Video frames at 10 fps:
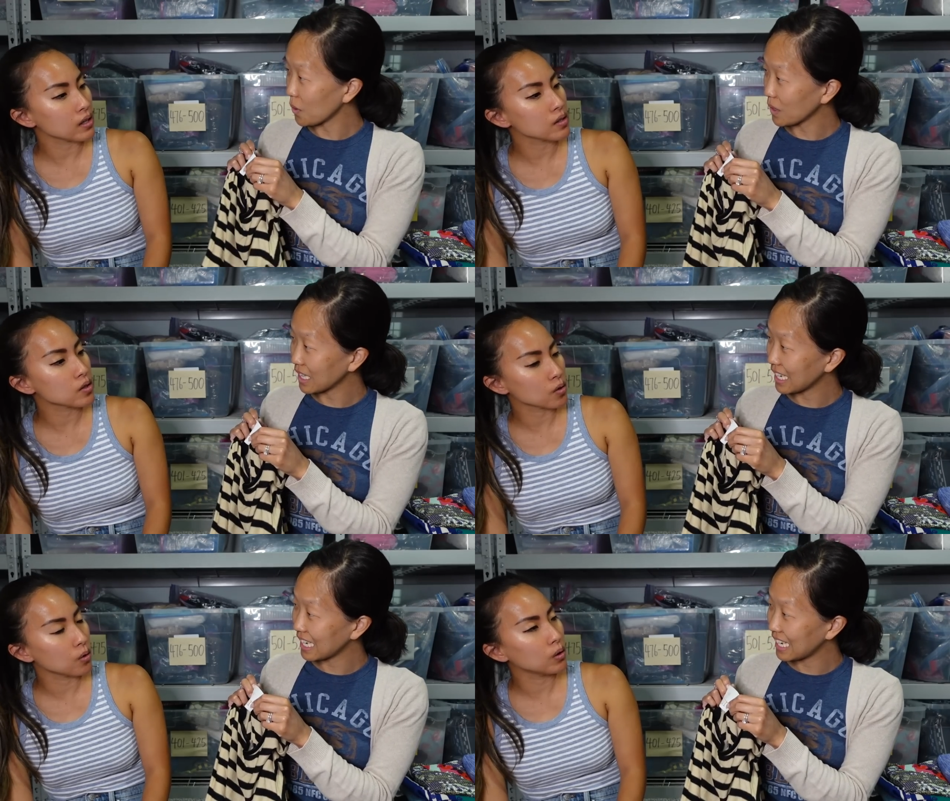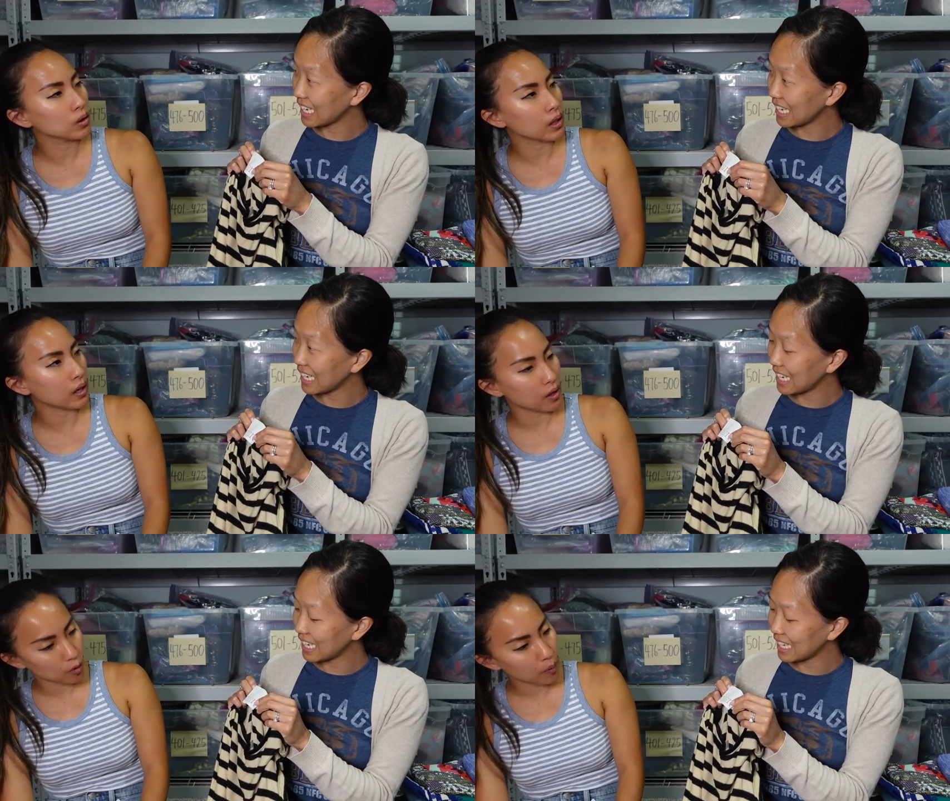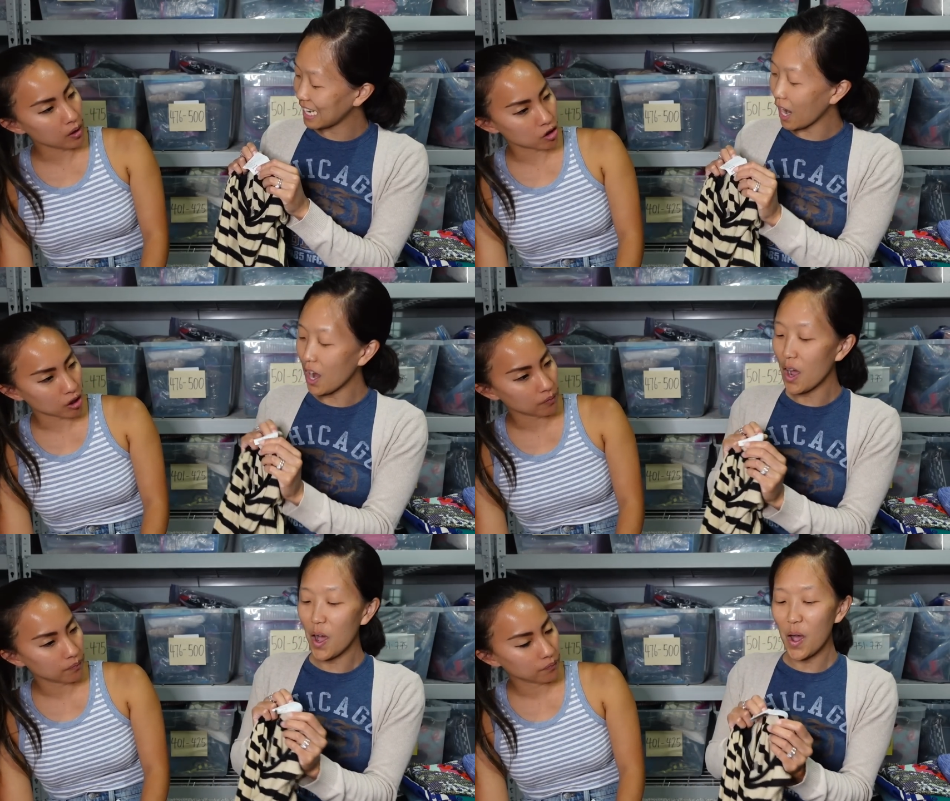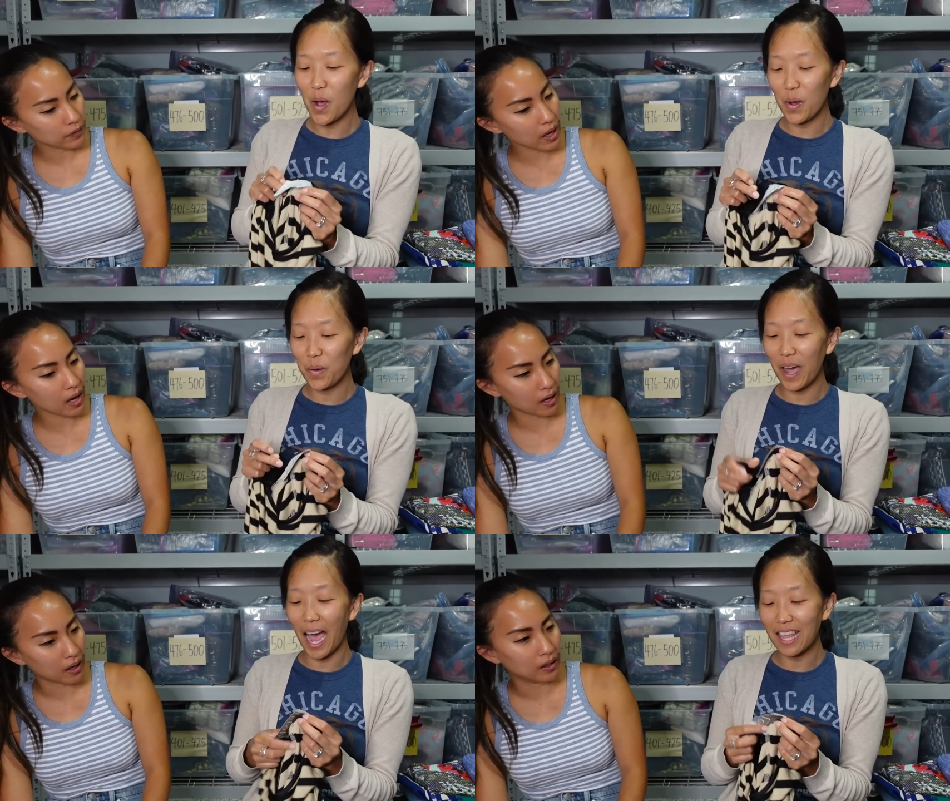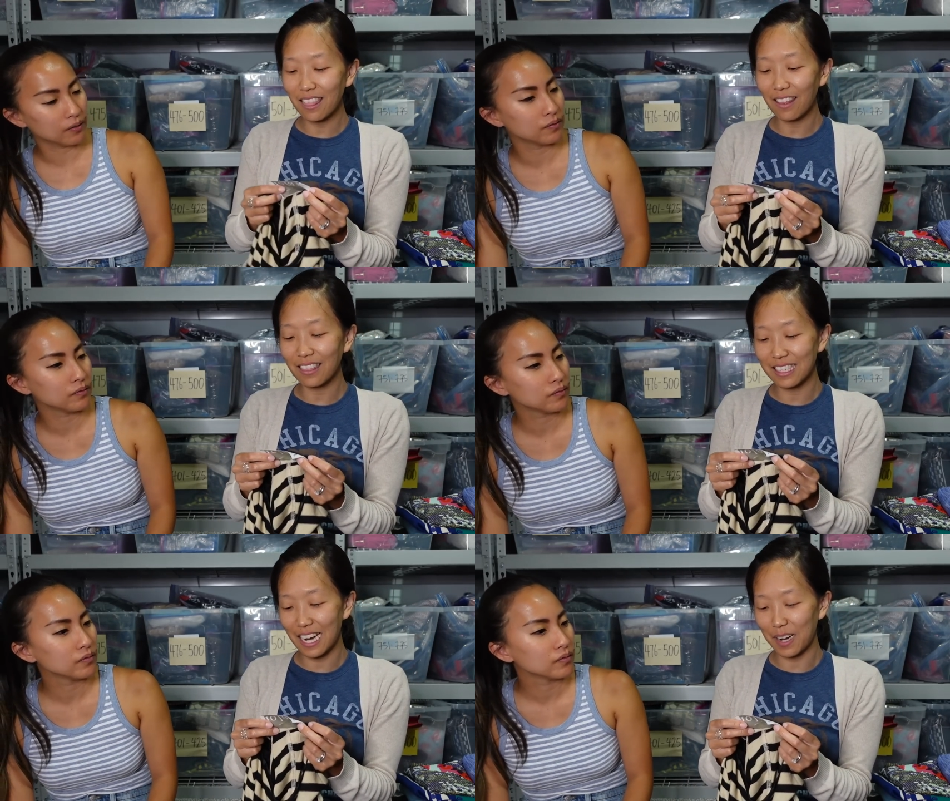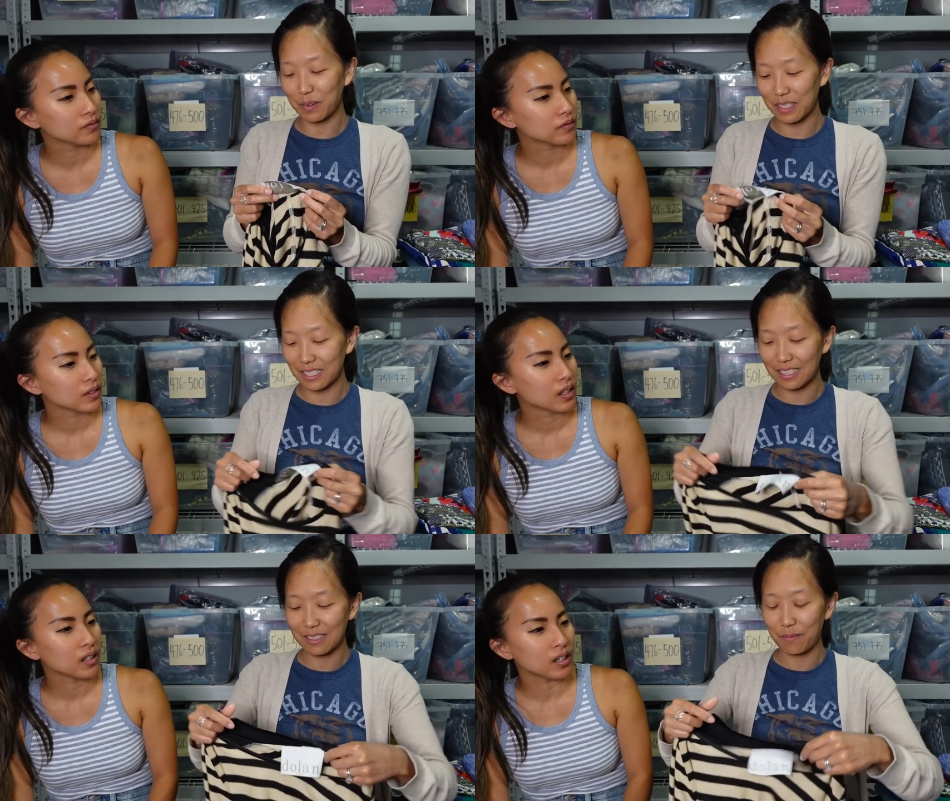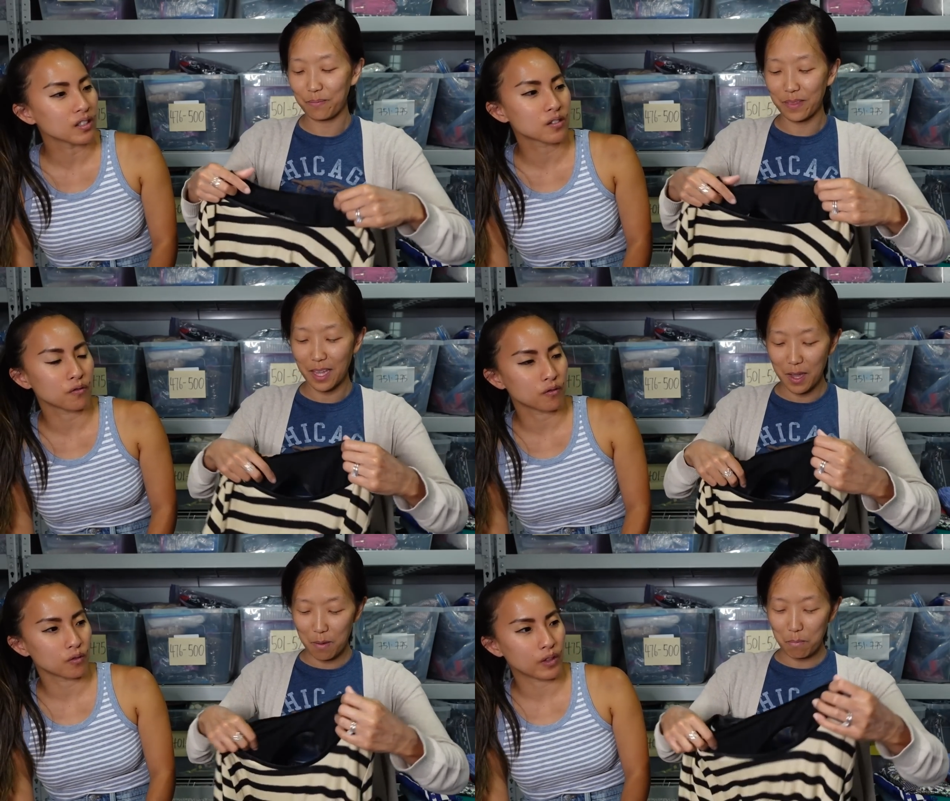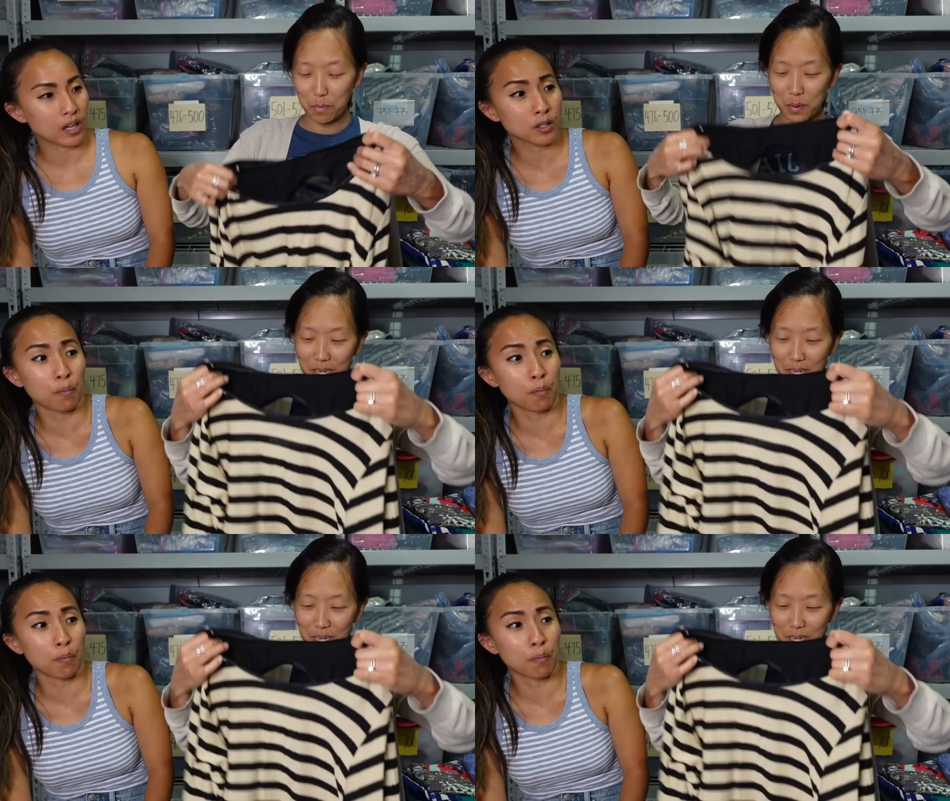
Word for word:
Speaker 1: Dolan. is
Speaker 2: sold at Anthropologie. Oh,
Speaker 1: yeah. I thought the tag was. It's
Speaker 2: that's